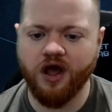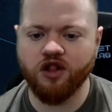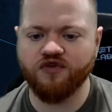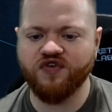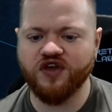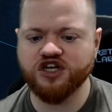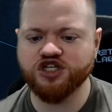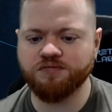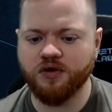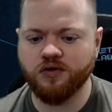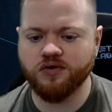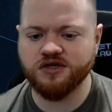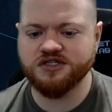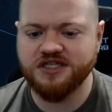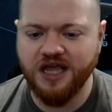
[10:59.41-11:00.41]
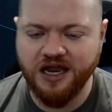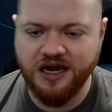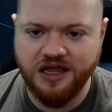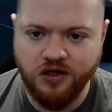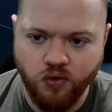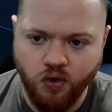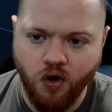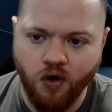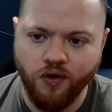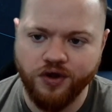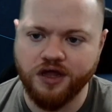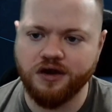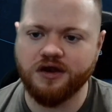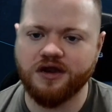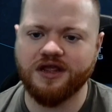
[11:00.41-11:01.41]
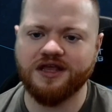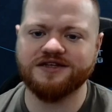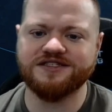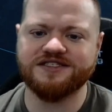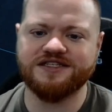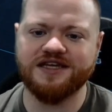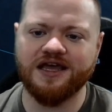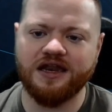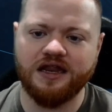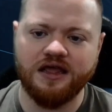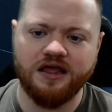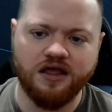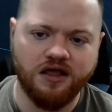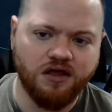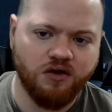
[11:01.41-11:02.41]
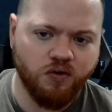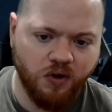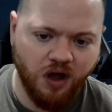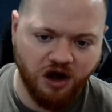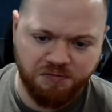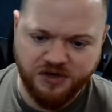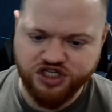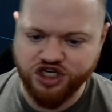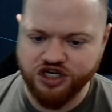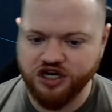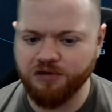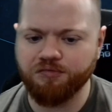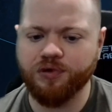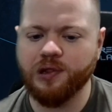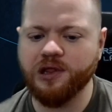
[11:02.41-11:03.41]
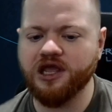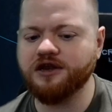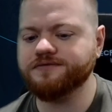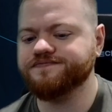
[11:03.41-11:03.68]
Elevation bonus and killed Harkin. He is dead. Got a mission complete.